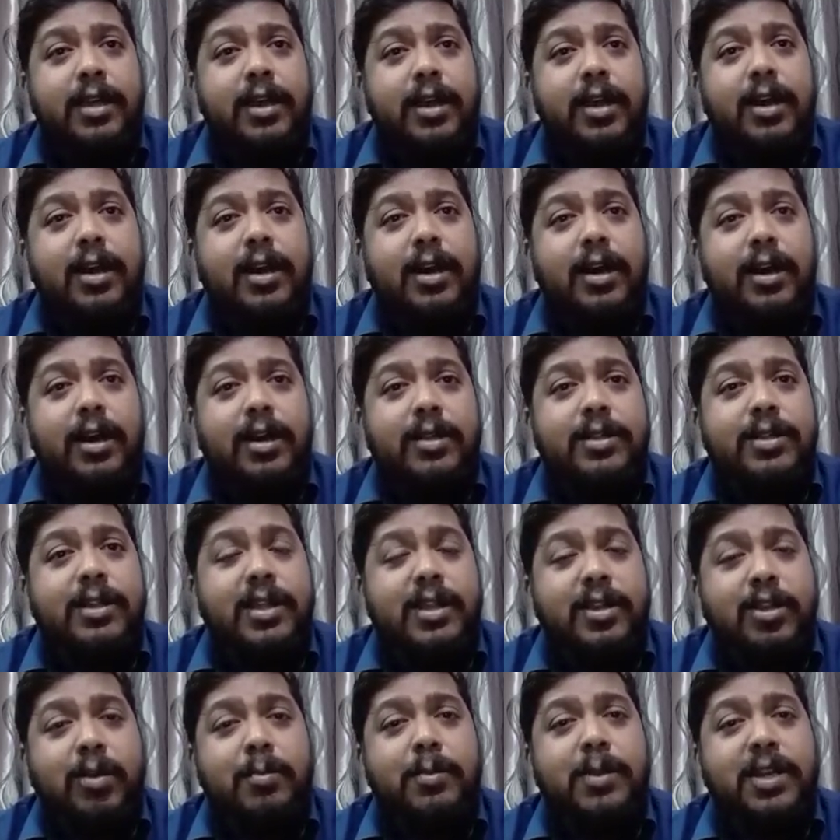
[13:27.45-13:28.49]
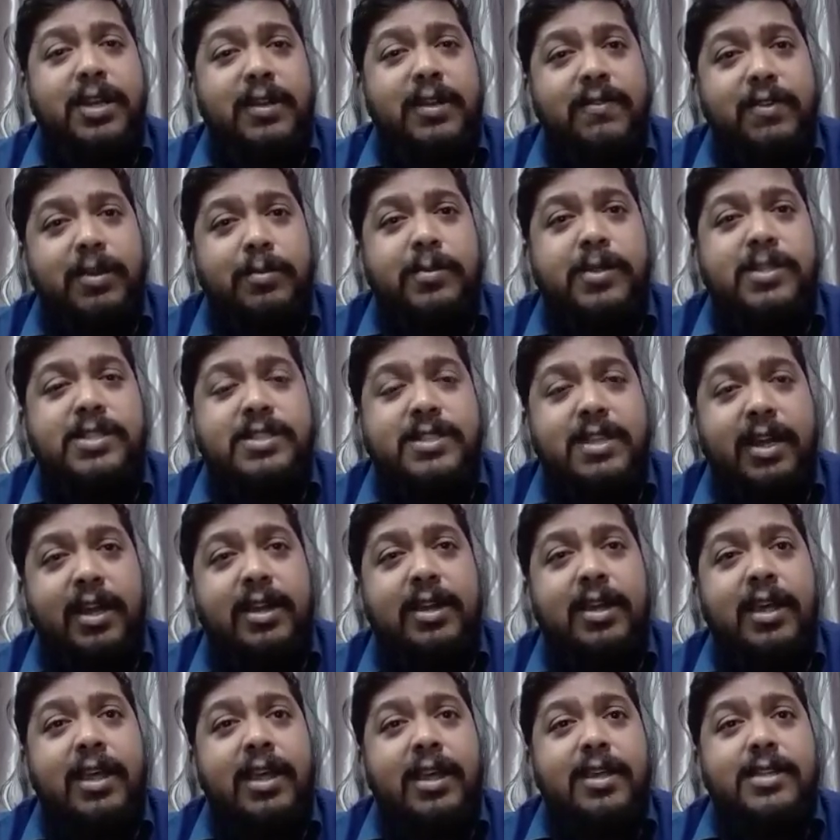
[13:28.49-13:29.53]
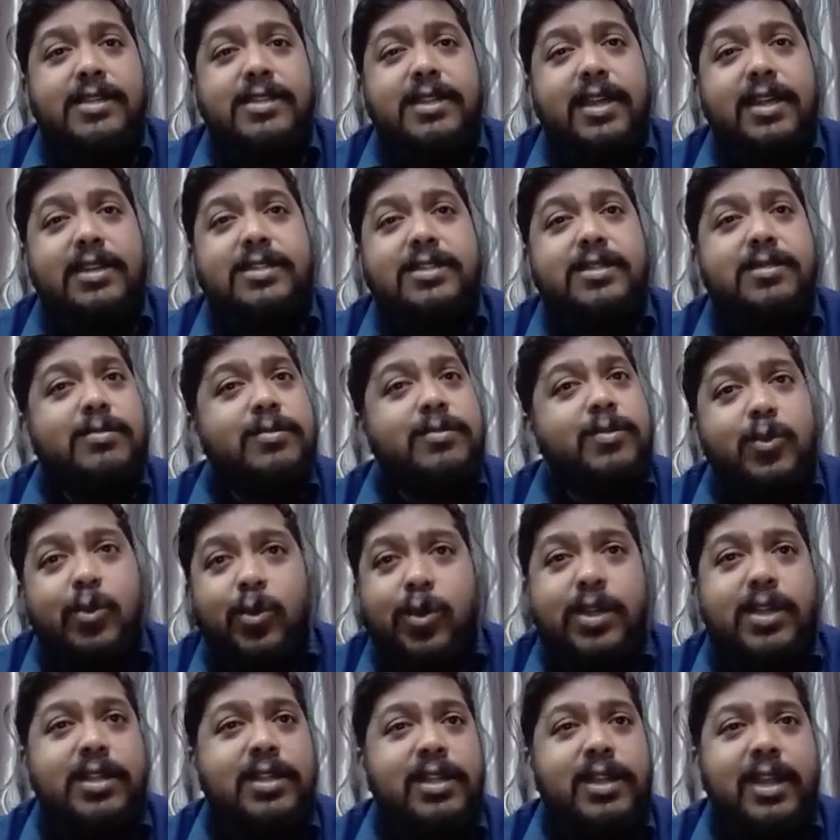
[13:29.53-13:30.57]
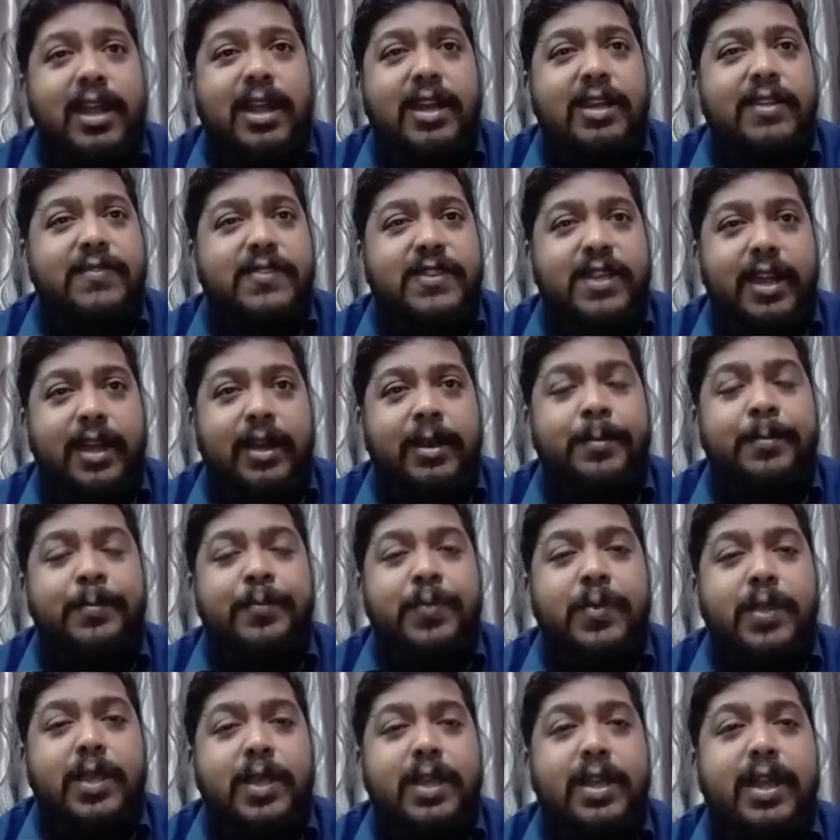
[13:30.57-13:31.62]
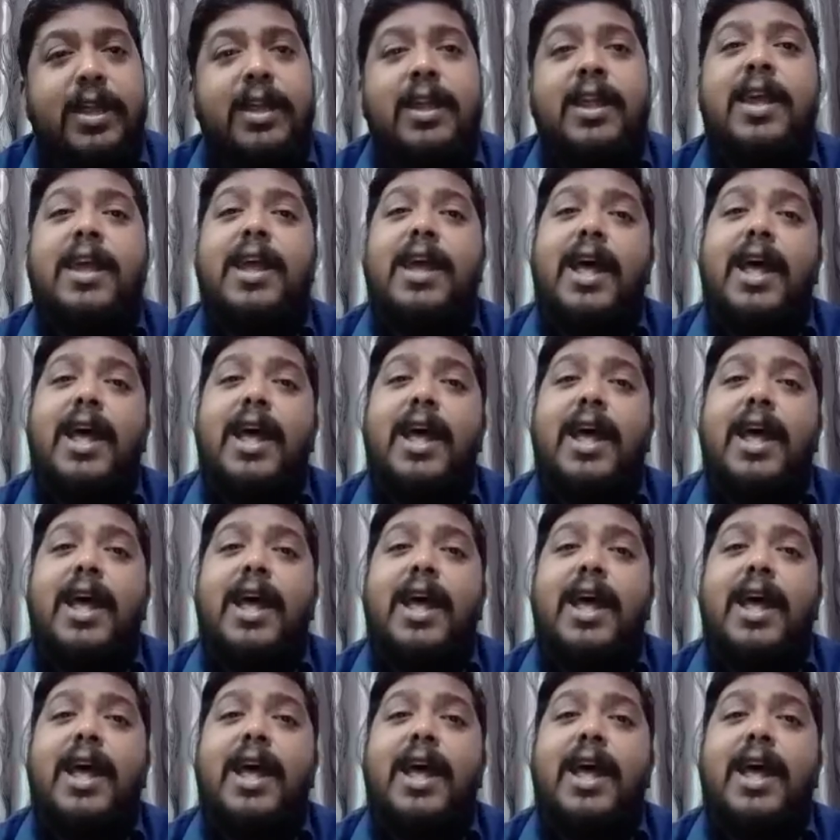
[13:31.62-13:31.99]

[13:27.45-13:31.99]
The economic development starts going in the negative side, right?